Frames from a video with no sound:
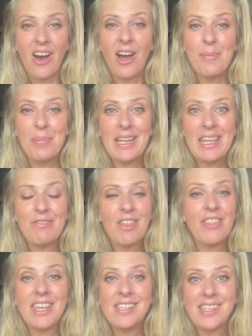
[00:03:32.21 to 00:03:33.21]
I believe
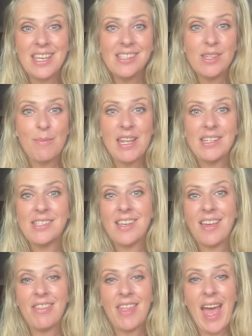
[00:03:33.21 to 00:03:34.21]
that this is the
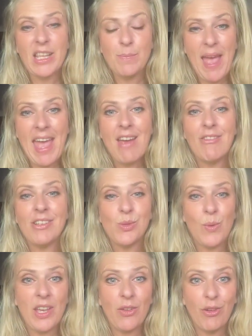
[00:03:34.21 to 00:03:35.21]
medicine that as
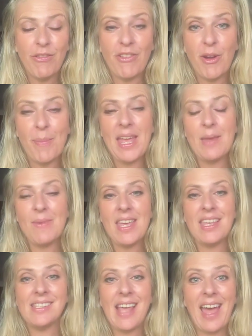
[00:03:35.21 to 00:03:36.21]
parents we can offer our babies.